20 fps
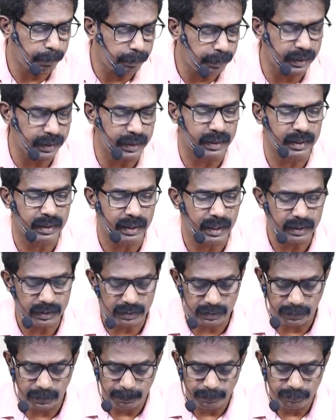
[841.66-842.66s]
B,
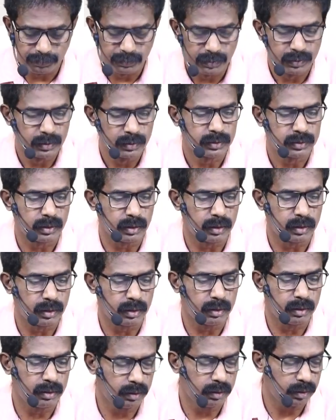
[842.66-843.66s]
right?
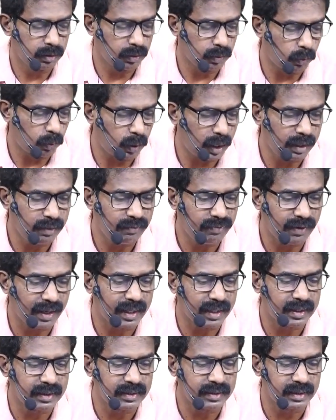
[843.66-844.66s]
So one
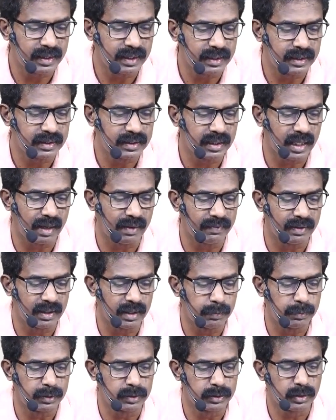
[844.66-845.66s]
fire engine is
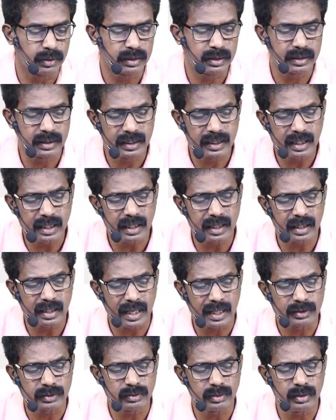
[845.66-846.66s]
available. So here
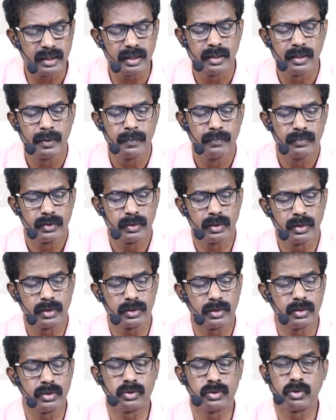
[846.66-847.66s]
actually you have
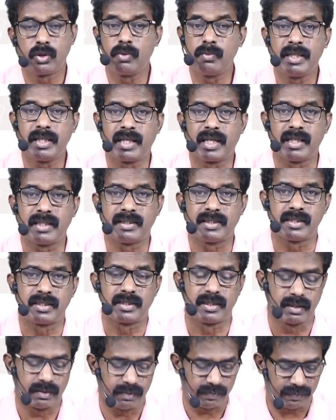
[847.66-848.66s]
to do so many
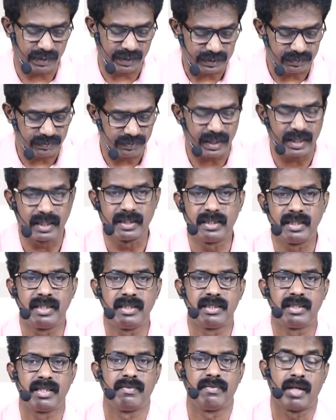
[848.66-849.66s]
cases. First fire engine
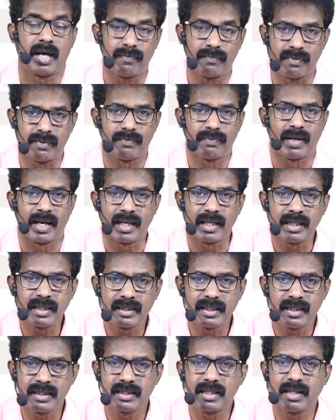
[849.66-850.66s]
is
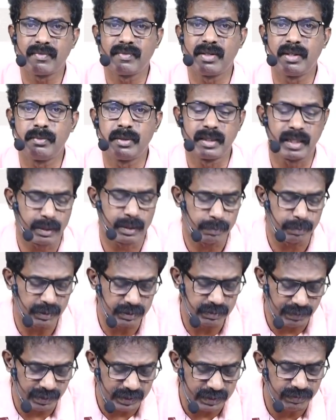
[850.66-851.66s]
available. That
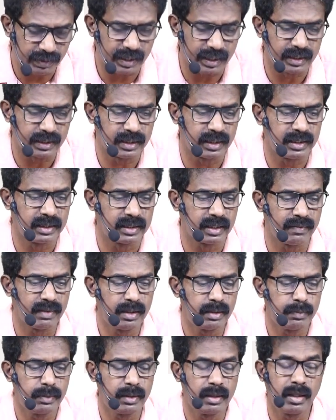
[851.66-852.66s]
means first fire engine is
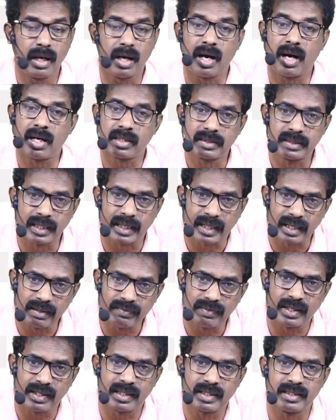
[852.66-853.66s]
available, or
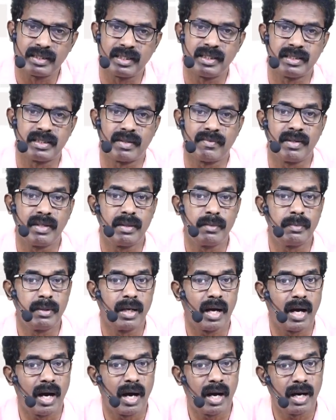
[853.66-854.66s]
second fire engine is available,
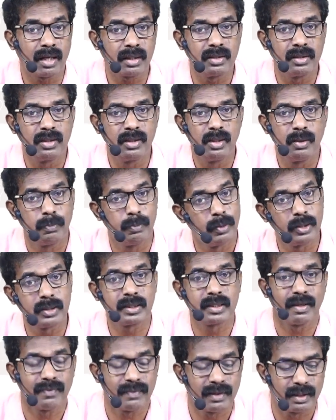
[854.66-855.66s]
or
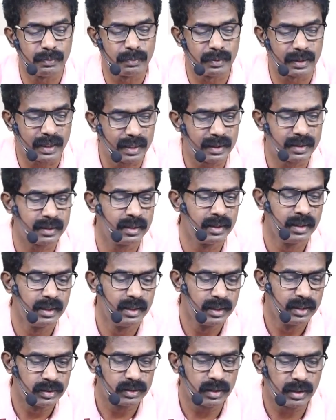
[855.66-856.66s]
both available, right?
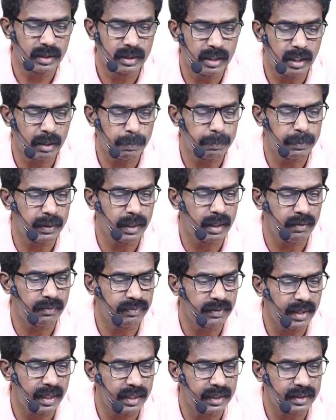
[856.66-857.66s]
So here P of
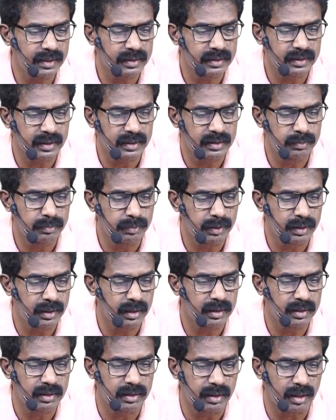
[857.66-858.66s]
A intersection
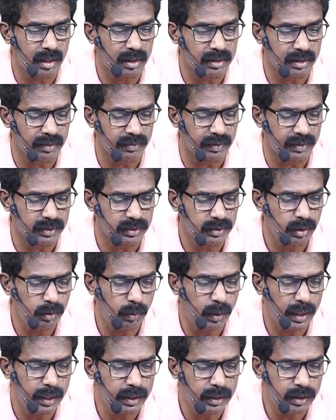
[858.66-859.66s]
will not given. So
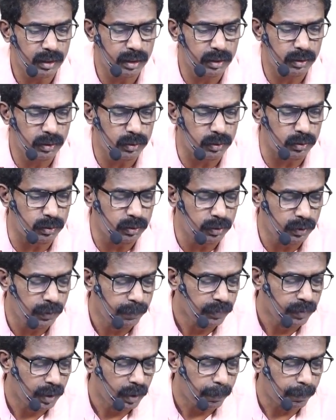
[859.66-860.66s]
what you can do,
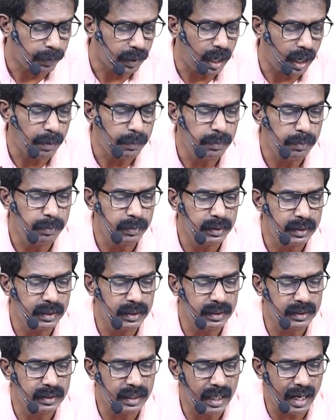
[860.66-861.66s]

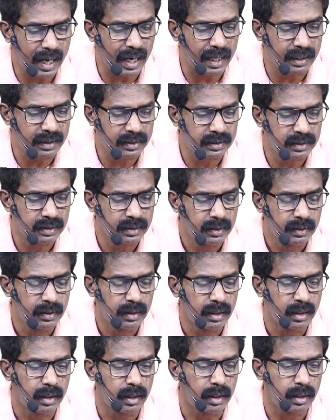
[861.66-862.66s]
probability that
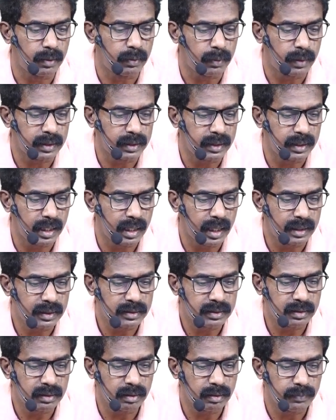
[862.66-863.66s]
what they
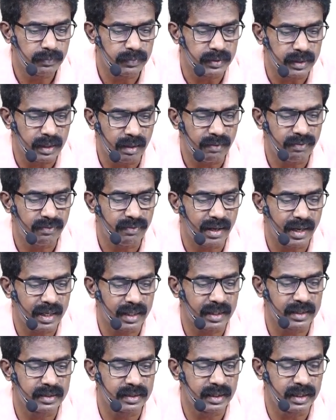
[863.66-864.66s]
asked, a
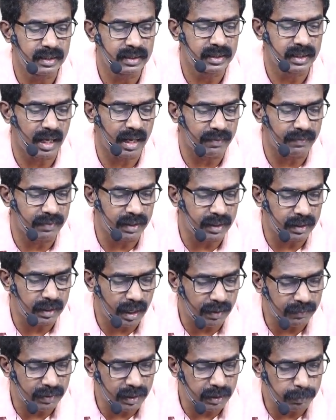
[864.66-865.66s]
fire engine is
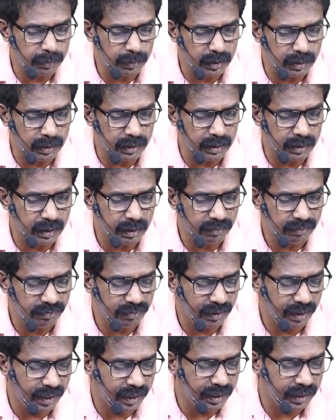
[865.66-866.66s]
available. A
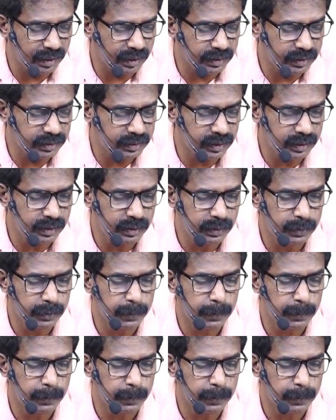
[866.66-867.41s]
fire engine